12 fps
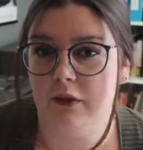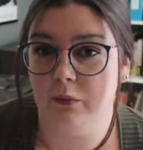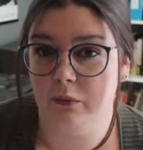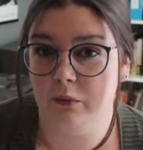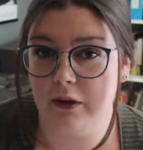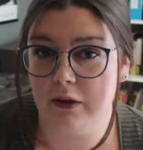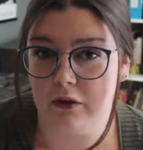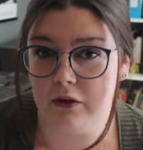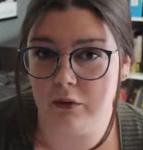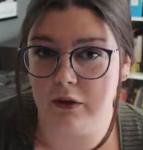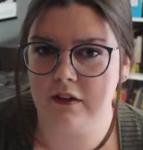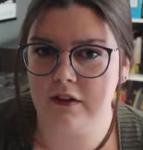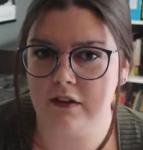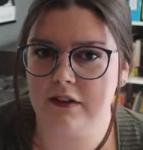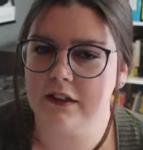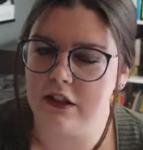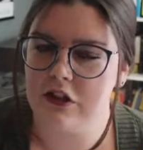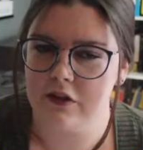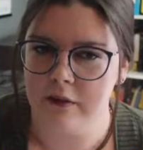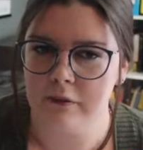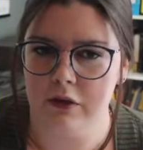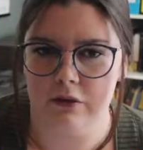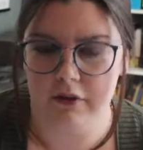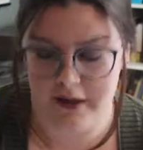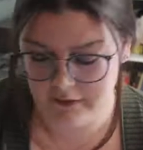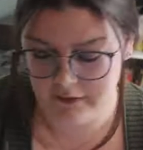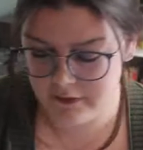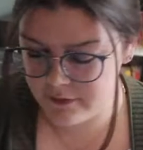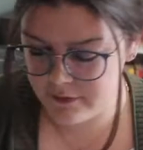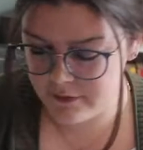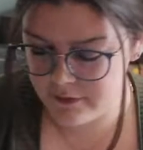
it with your horse to teach them new things.